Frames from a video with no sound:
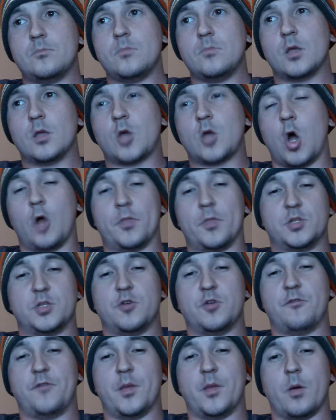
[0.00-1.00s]
called the
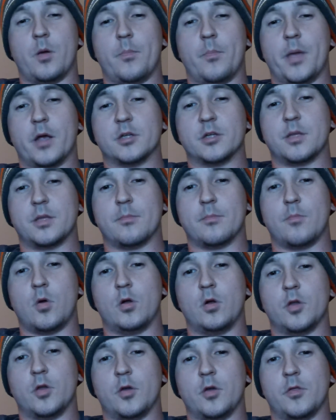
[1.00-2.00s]
two female bears that
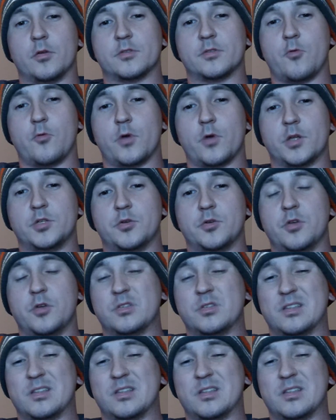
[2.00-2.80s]
mauled all those 42 youths.